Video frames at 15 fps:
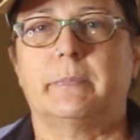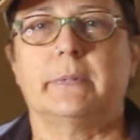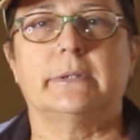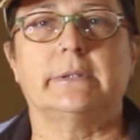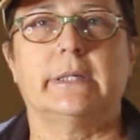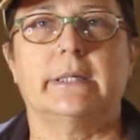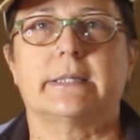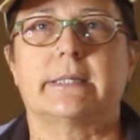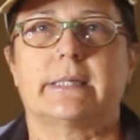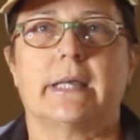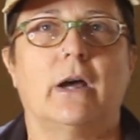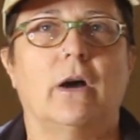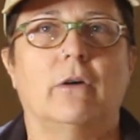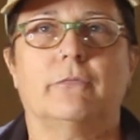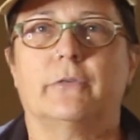the building
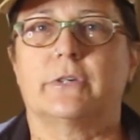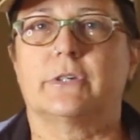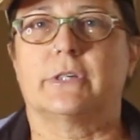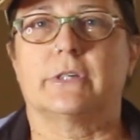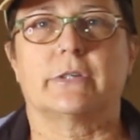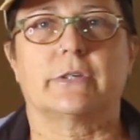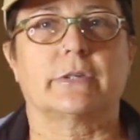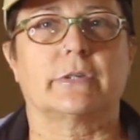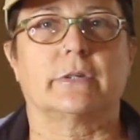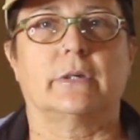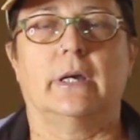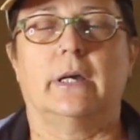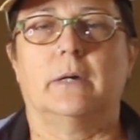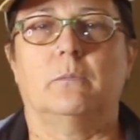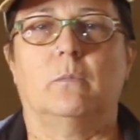itself which is
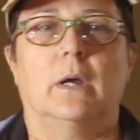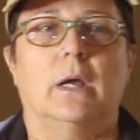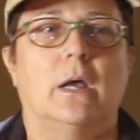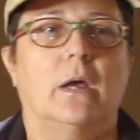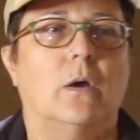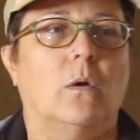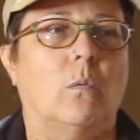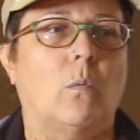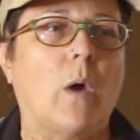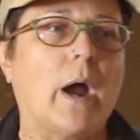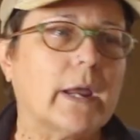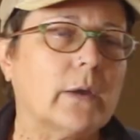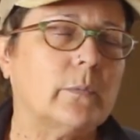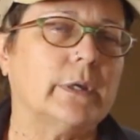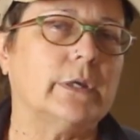um,
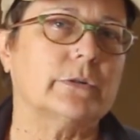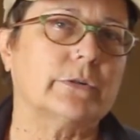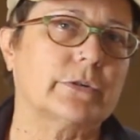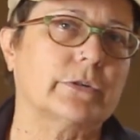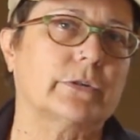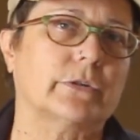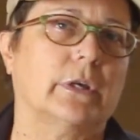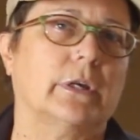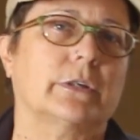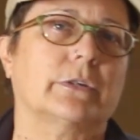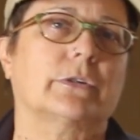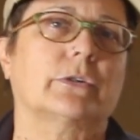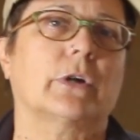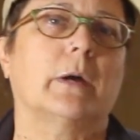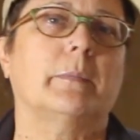why we use a
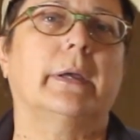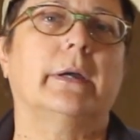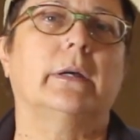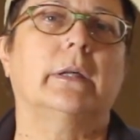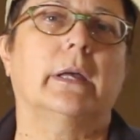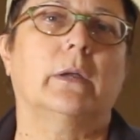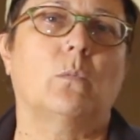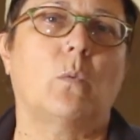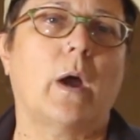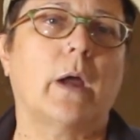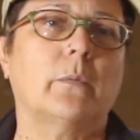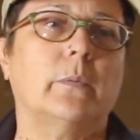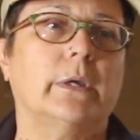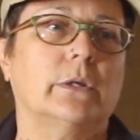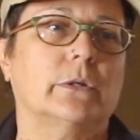straw bale and why we